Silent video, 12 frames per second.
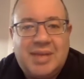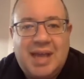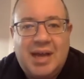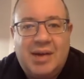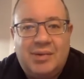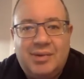was
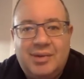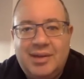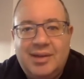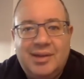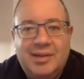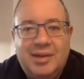down,
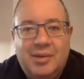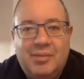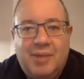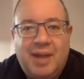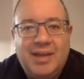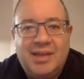
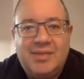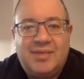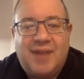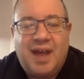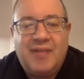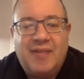minus
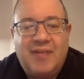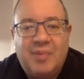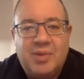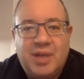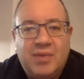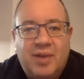
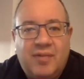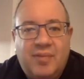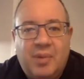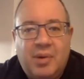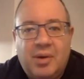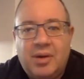5%
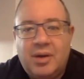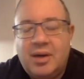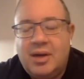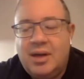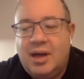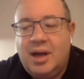RevPAR.
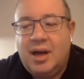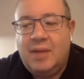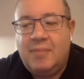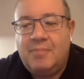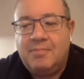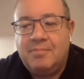
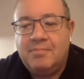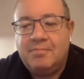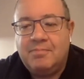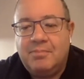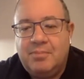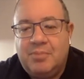
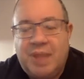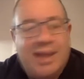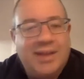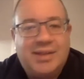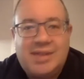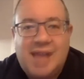
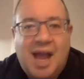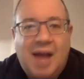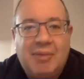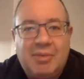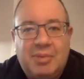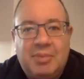Planes
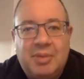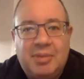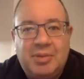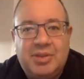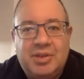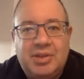stopped, but
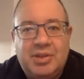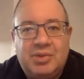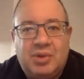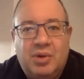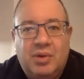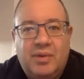people still
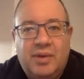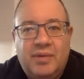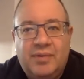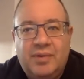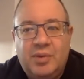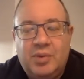drove. And
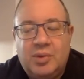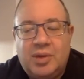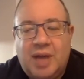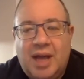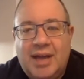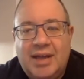if you were
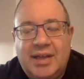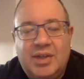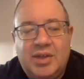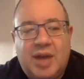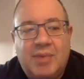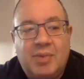not in
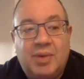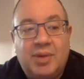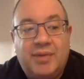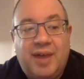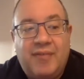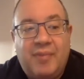a top
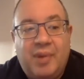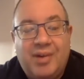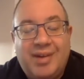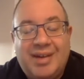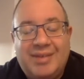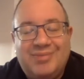25
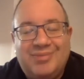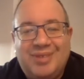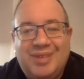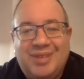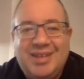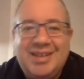market,
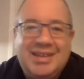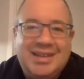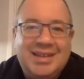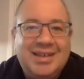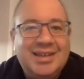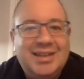
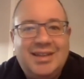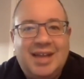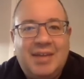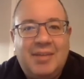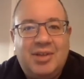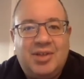really
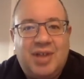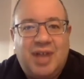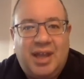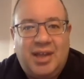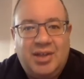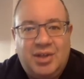not much
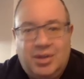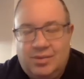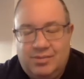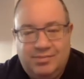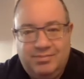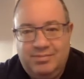change.
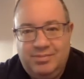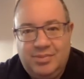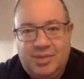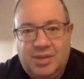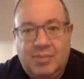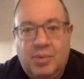
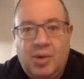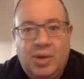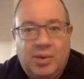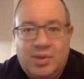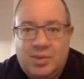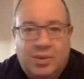Des
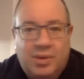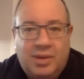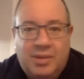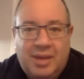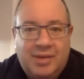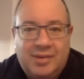Moines wasn't
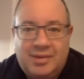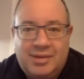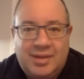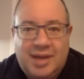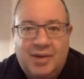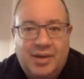worried about
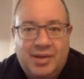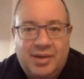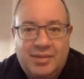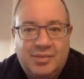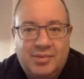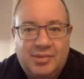
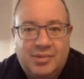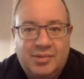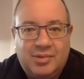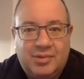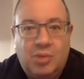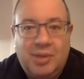terrorism or
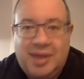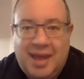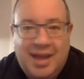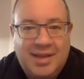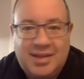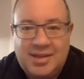Colby,
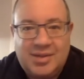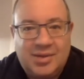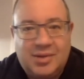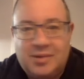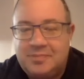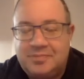Kansas,
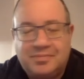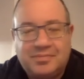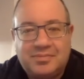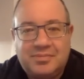or